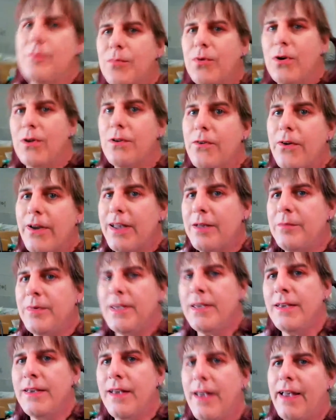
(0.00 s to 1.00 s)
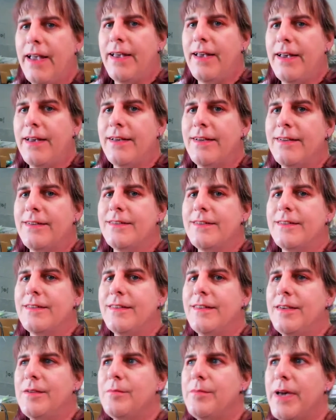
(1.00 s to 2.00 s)
programming and
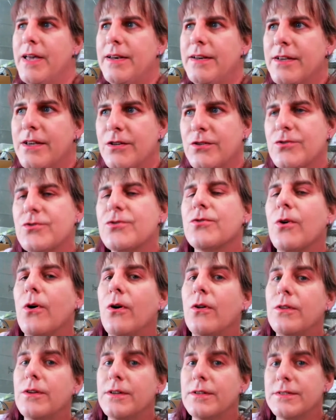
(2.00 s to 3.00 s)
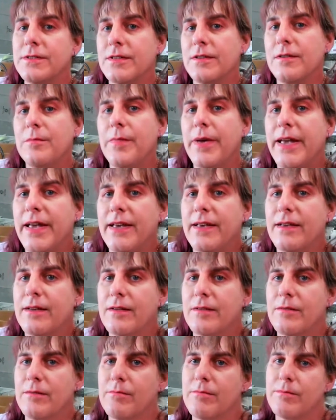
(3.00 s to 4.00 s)
the embedded controller to
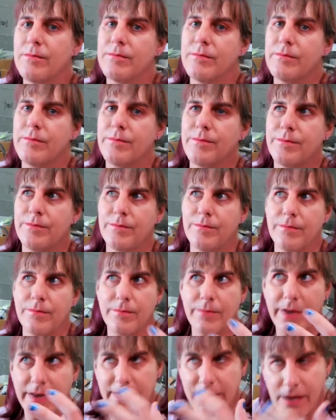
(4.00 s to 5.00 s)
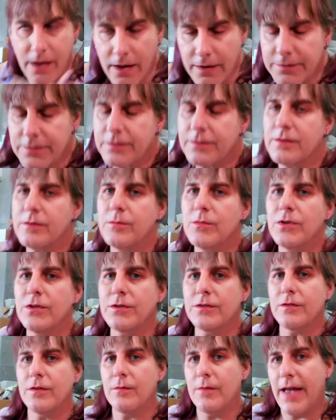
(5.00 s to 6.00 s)
make my
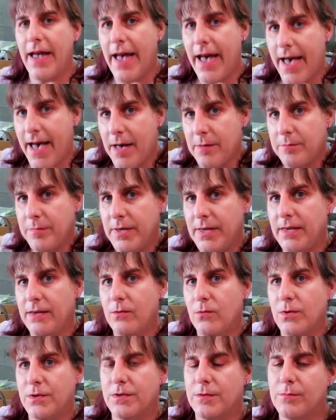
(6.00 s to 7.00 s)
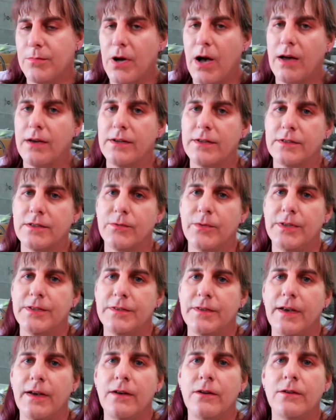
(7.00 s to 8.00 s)
customers happy with the products we
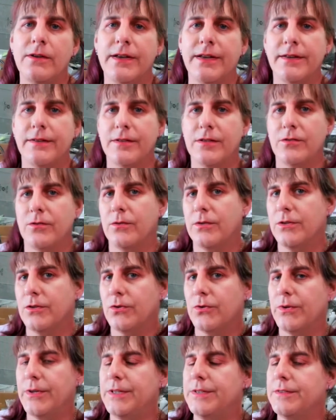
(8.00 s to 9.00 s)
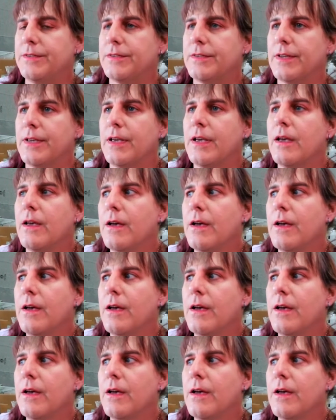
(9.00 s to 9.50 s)
sell and to increase